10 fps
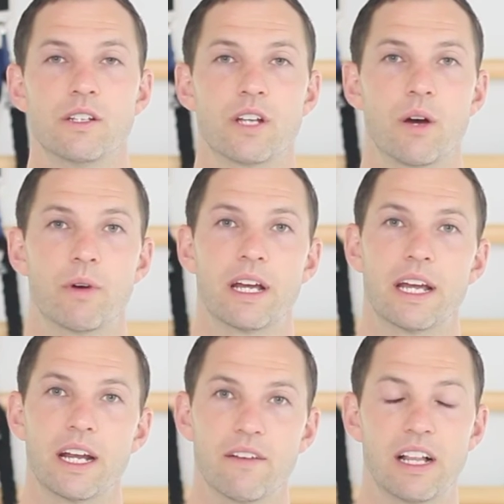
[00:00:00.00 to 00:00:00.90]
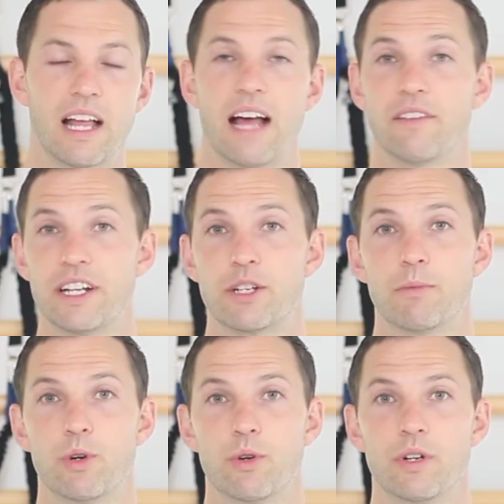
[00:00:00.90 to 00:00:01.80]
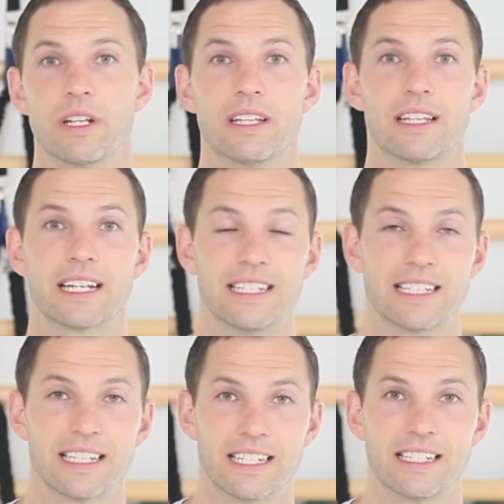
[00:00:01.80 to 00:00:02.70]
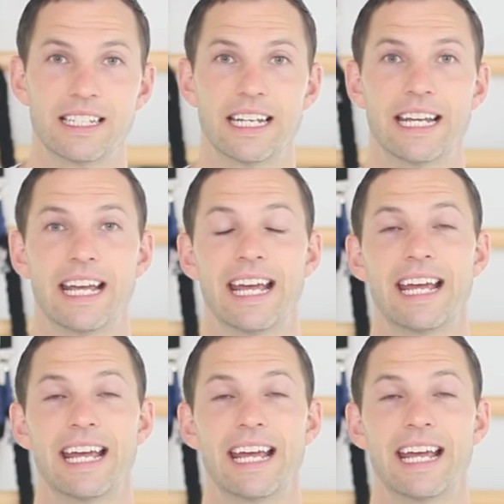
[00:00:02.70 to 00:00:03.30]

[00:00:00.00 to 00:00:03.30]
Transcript: So it elevates your mood, the consistency,